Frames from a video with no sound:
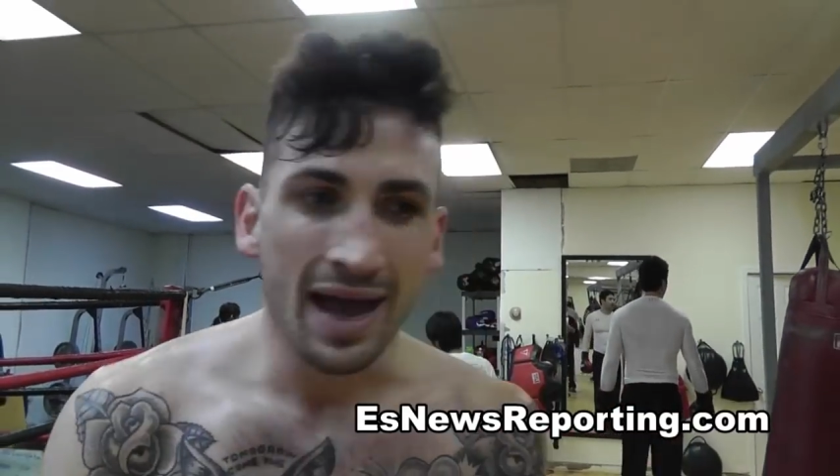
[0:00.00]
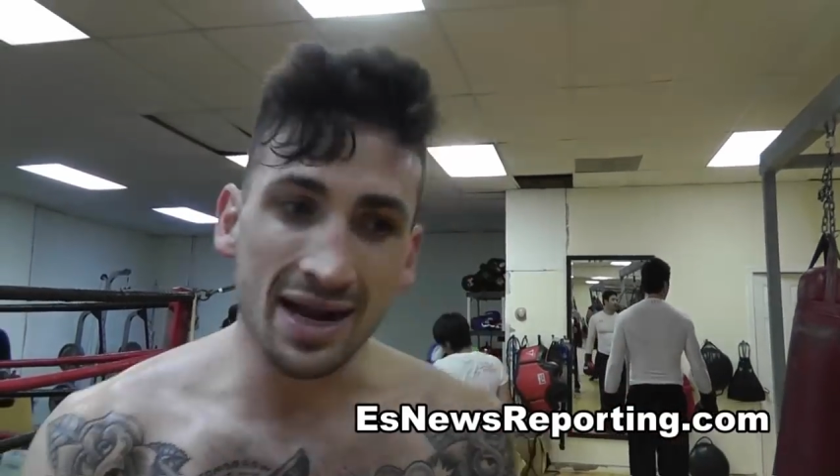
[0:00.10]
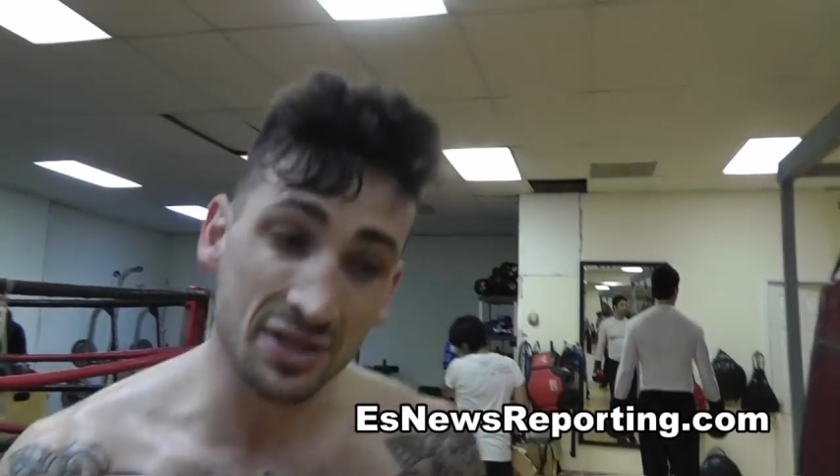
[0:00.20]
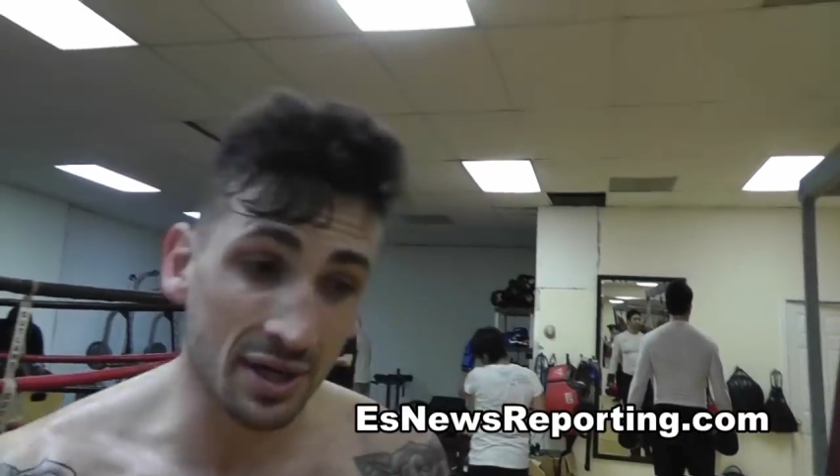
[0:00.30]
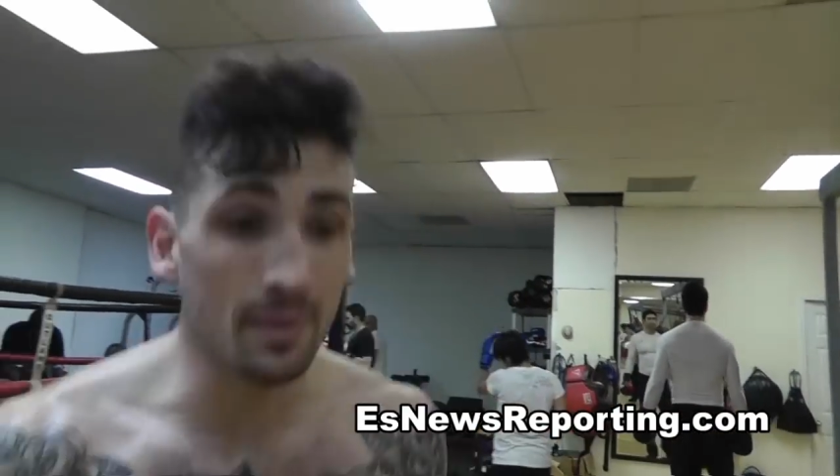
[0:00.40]

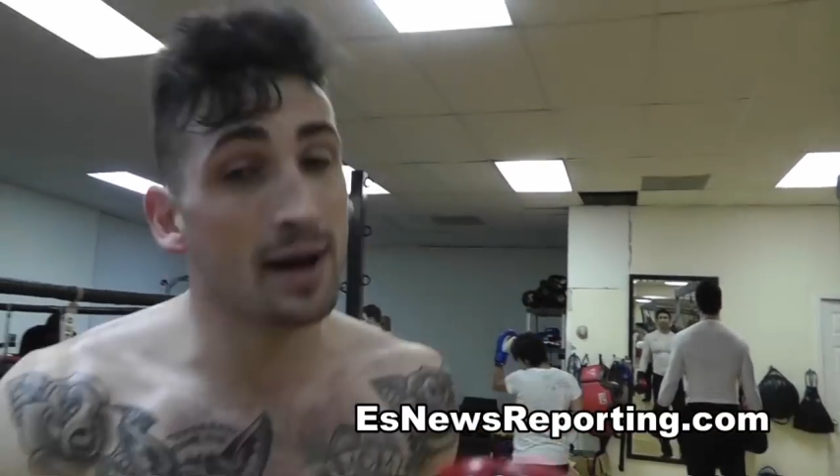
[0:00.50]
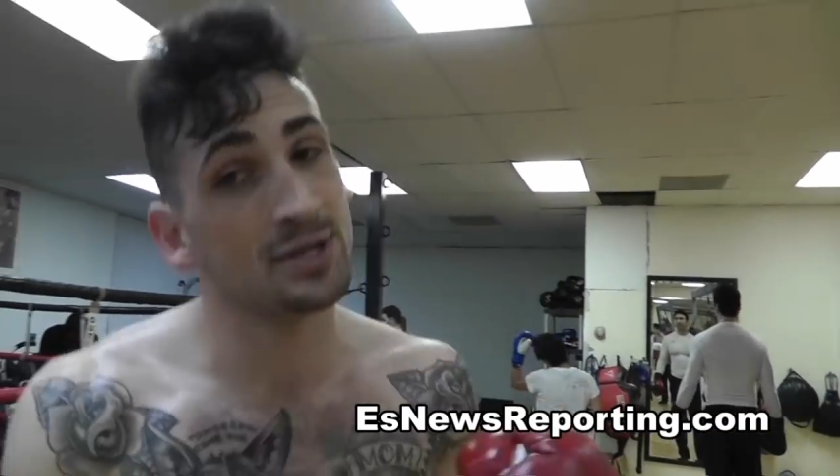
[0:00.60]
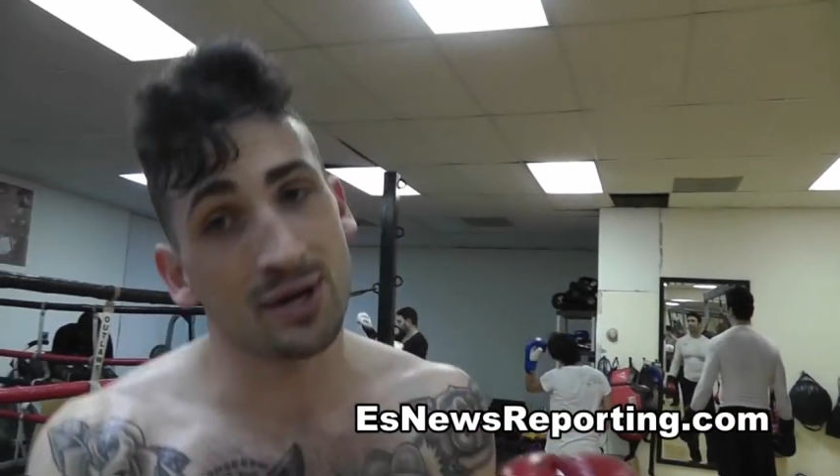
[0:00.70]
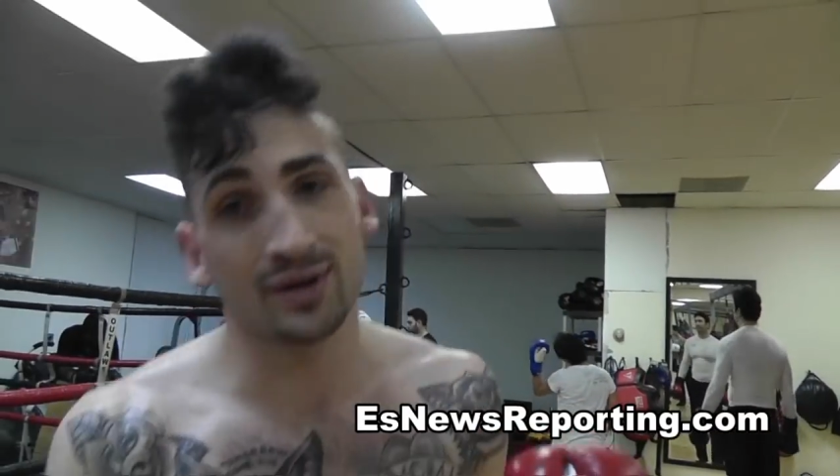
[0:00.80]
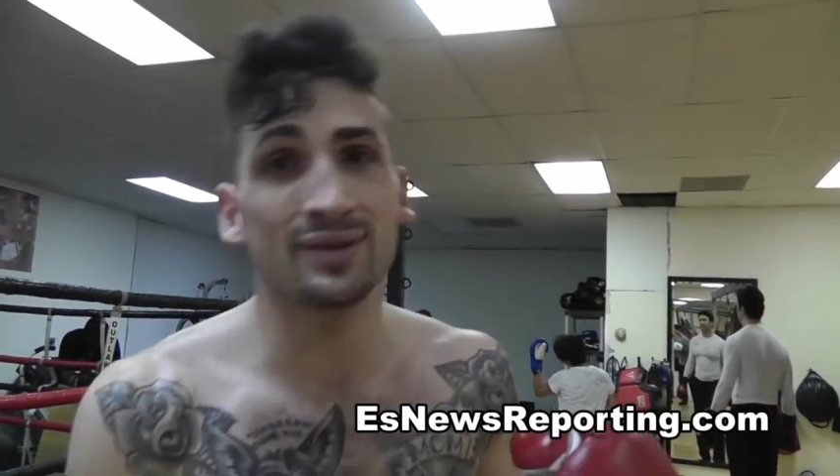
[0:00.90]
Hector
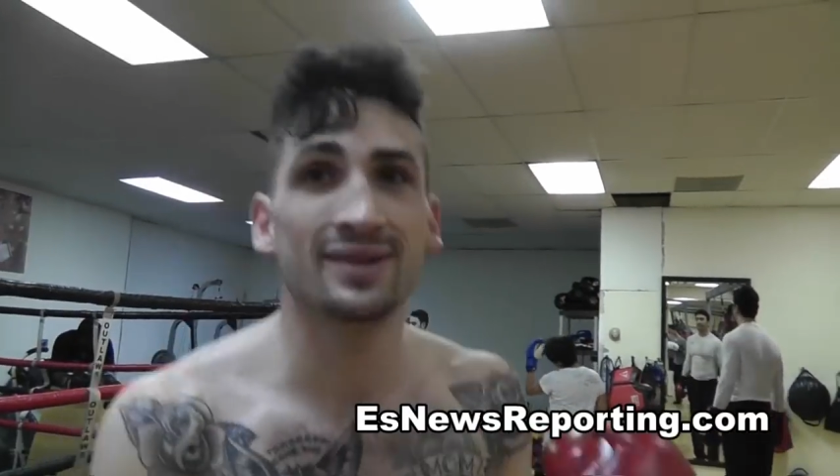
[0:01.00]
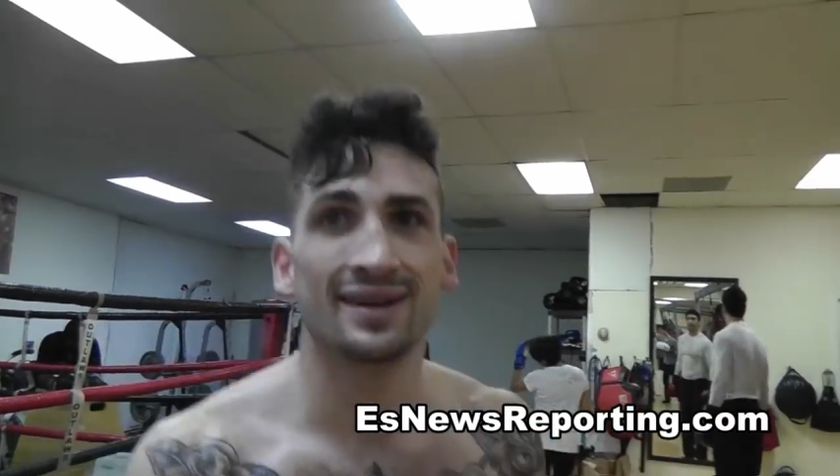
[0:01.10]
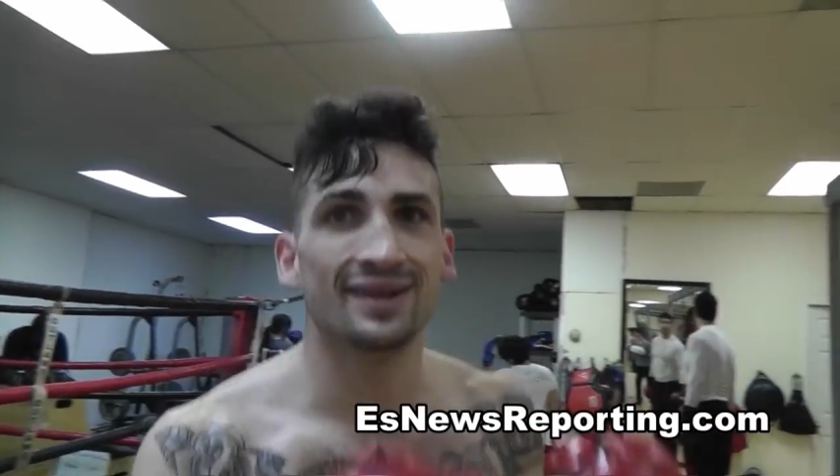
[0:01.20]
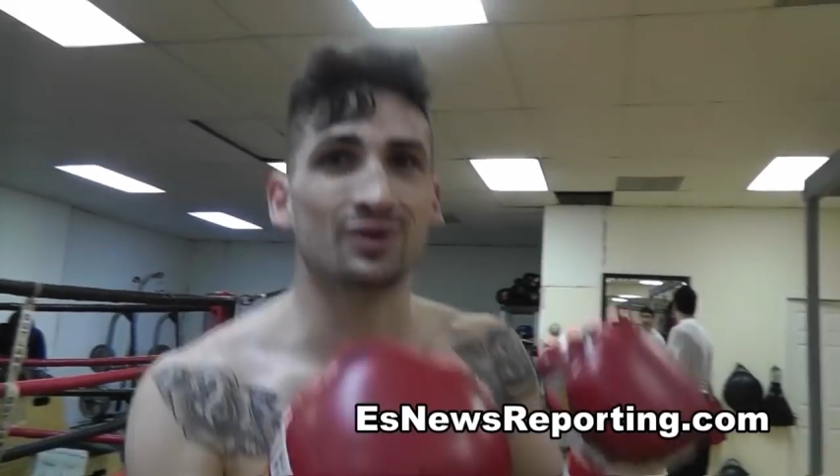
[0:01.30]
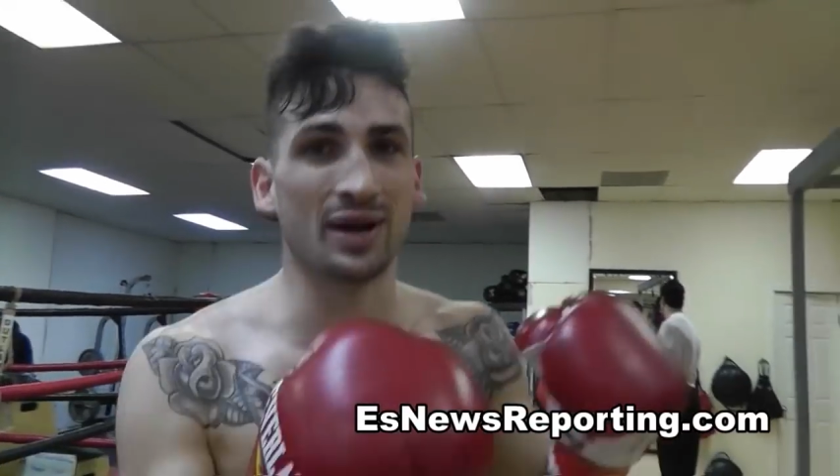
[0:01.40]
Camacho,
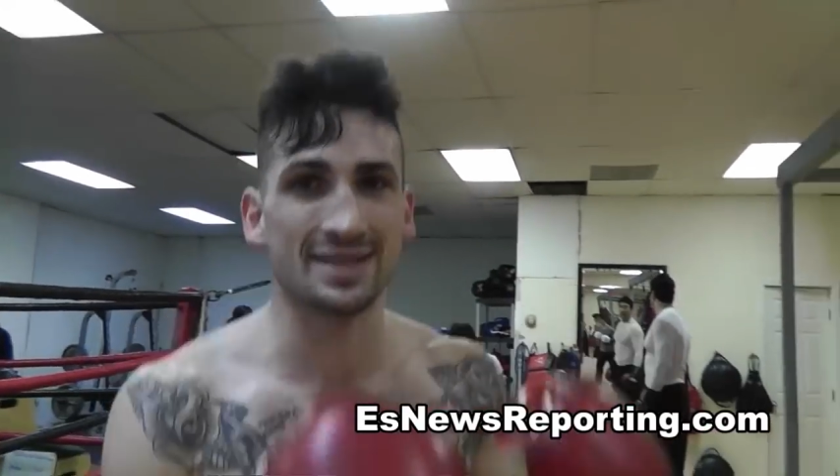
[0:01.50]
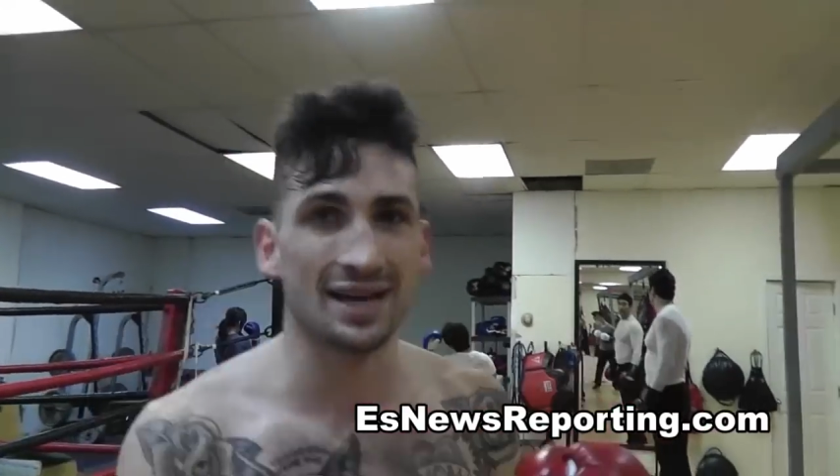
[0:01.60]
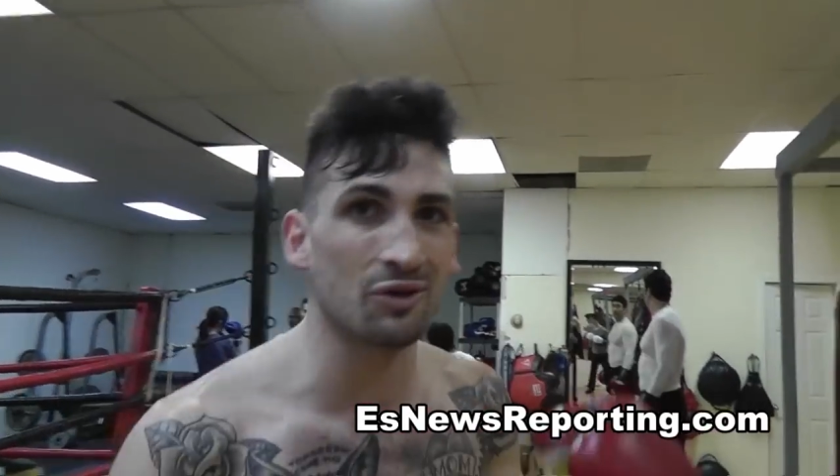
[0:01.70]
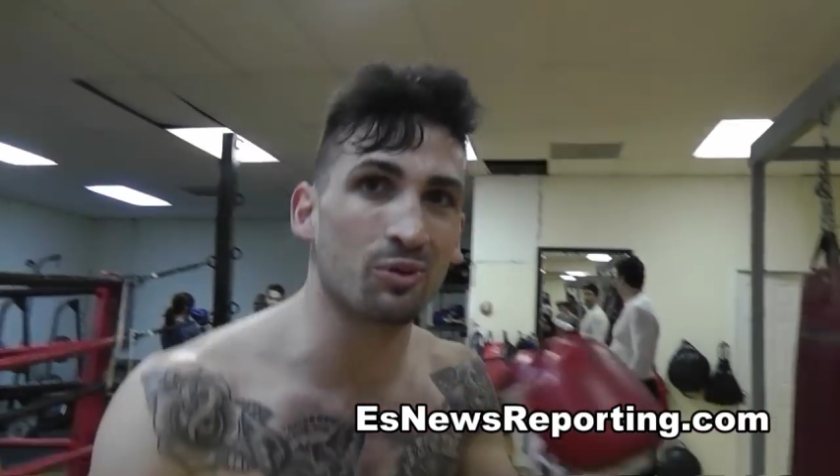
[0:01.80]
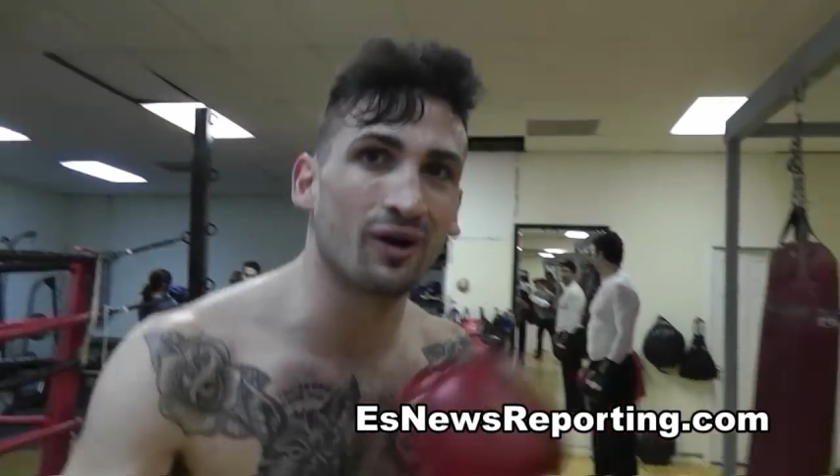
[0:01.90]
great
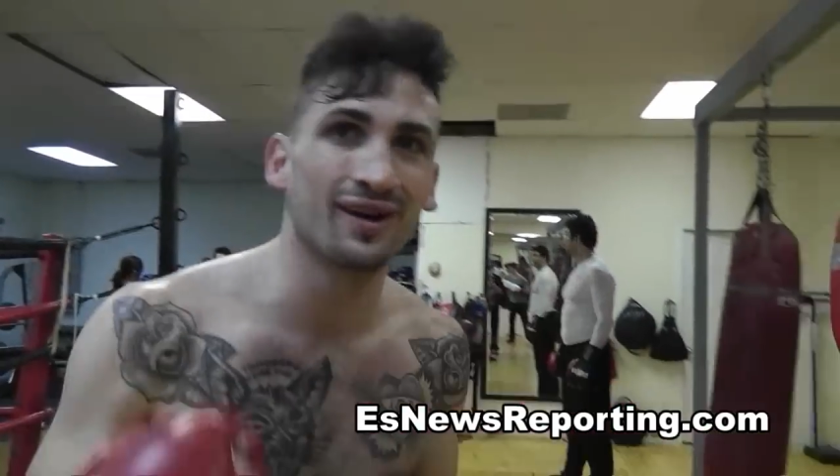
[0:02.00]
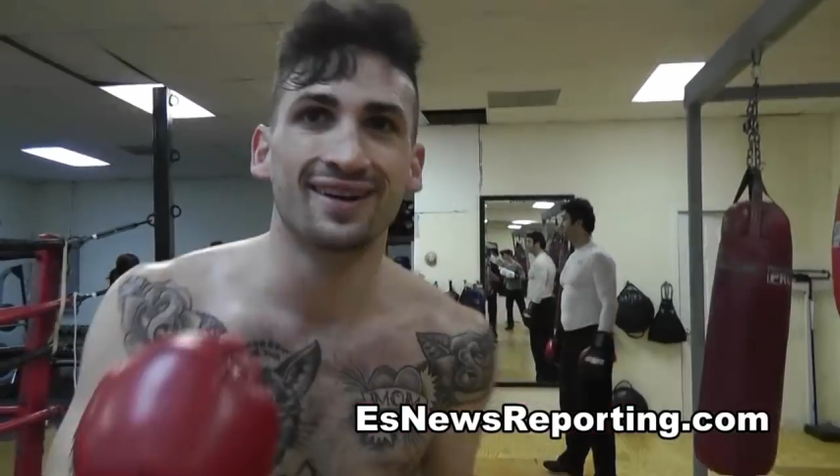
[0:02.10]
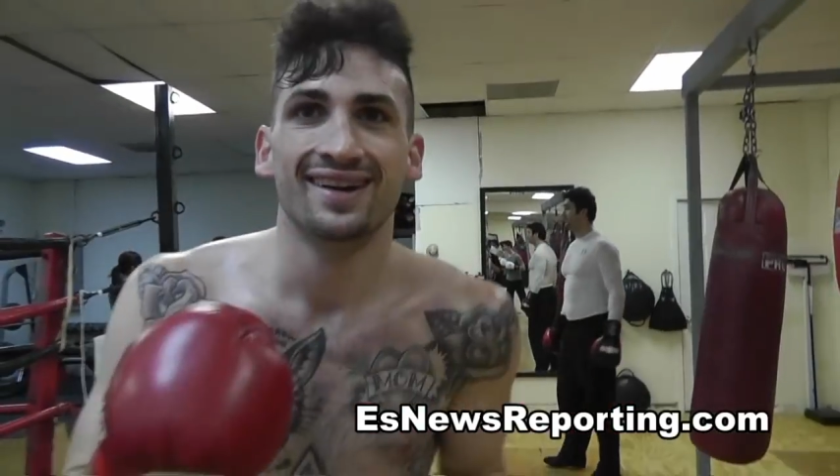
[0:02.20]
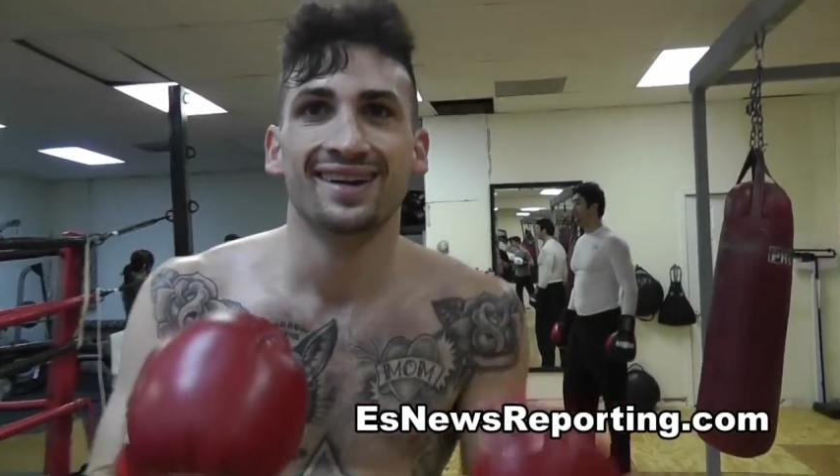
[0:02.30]
southpaw.